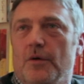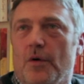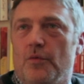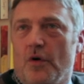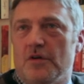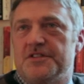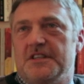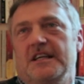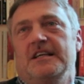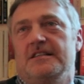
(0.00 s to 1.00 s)
Ross
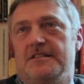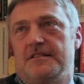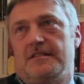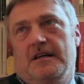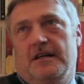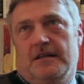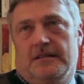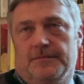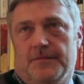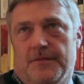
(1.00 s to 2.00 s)
is
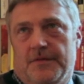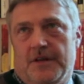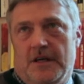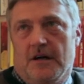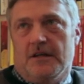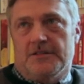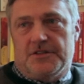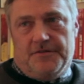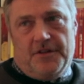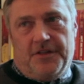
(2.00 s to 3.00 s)
the
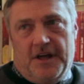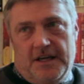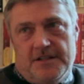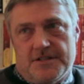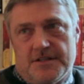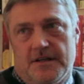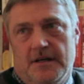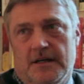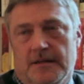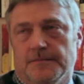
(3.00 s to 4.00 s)
youngest of the Thanes,
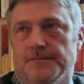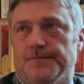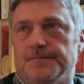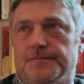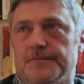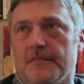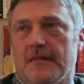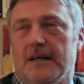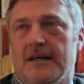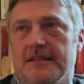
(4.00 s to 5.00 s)

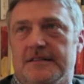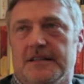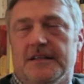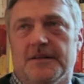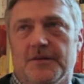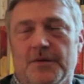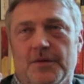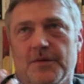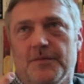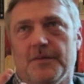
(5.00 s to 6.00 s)
and
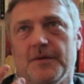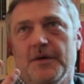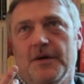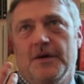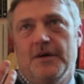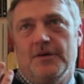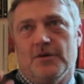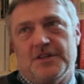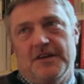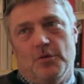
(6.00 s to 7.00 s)

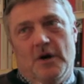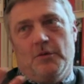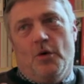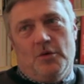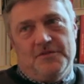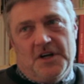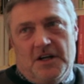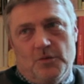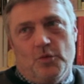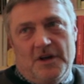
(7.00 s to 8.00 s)
not to give away what we've
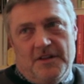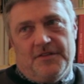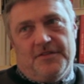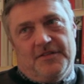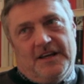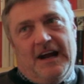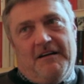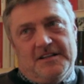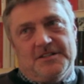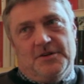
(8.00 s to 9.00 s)
done with the
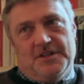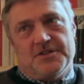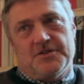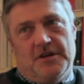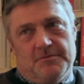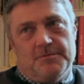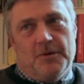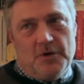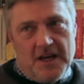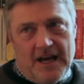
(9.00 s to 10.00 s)
character in the script, but
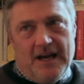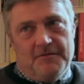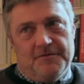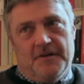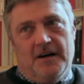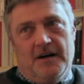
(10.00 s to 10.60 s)
we have